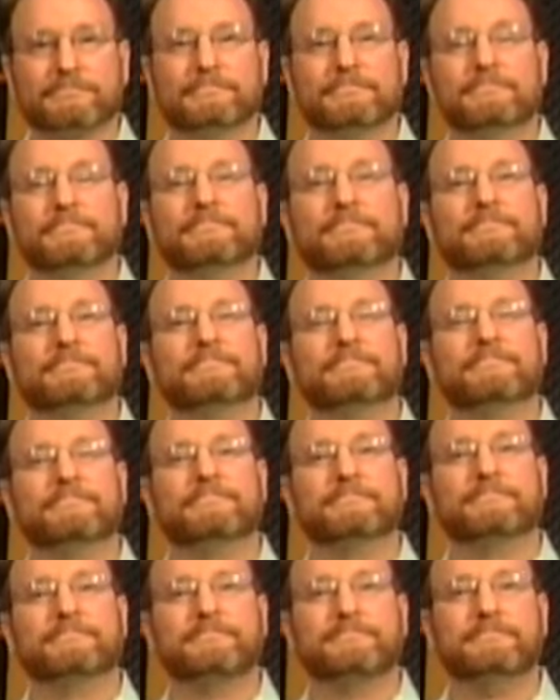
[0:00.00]

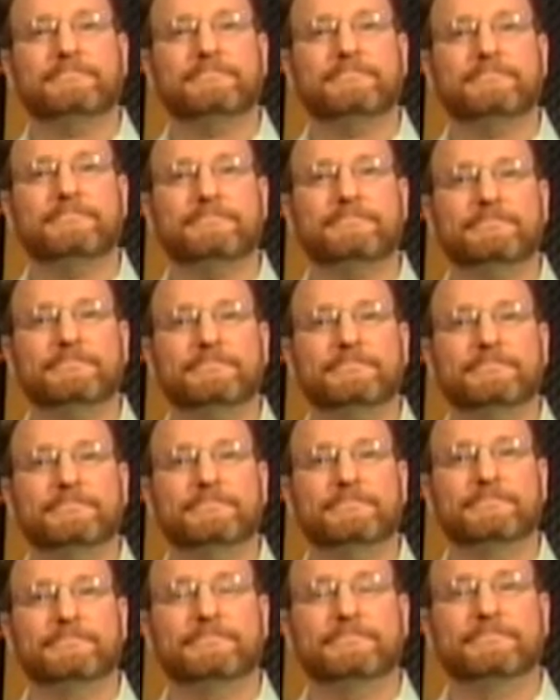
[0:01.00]

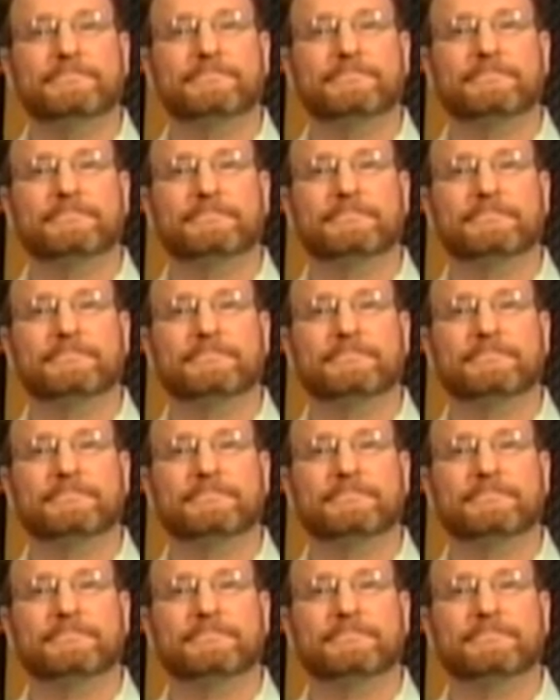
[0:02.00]
The person shown says nothing.